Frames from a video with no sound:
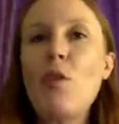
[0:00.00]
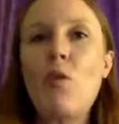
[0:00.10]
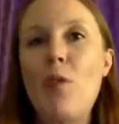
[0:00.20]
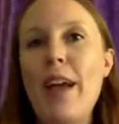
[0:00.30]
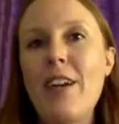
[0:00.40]

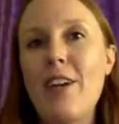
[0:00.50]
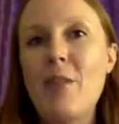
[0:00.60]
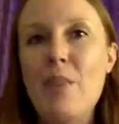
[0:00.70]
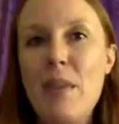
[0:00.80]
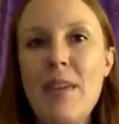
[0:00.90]
a writer,
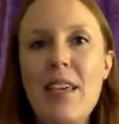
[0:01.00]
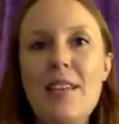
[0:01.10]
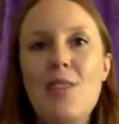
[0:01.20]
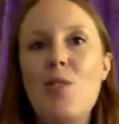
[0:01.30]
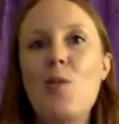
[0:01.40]
maybe
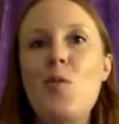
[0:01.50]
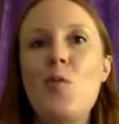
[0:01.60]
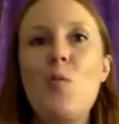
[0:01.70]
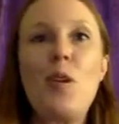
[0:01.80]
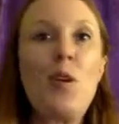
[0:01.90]
it's to
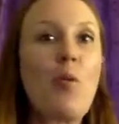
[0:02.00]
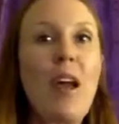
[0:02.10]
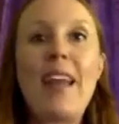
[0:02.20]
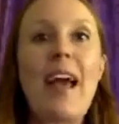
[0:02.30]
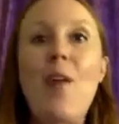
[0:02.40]
put your
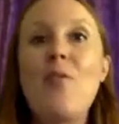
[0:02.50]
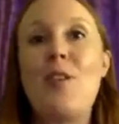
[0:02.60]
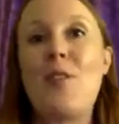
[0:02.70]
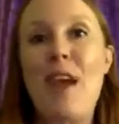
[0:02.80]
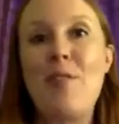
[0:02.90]
writing out
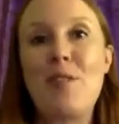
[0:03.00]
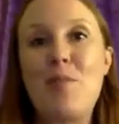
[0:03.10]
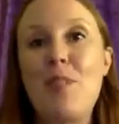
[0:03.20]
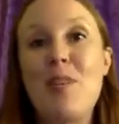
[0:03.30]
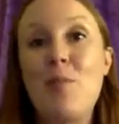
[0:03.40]
there and have
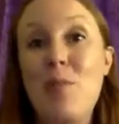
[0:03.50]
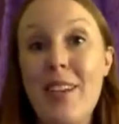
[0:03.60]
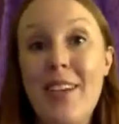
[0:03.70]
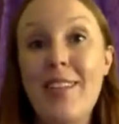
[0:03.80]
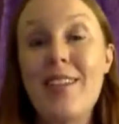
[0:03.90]
somebody read
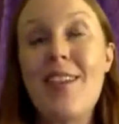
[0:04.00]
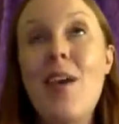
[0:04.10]
it.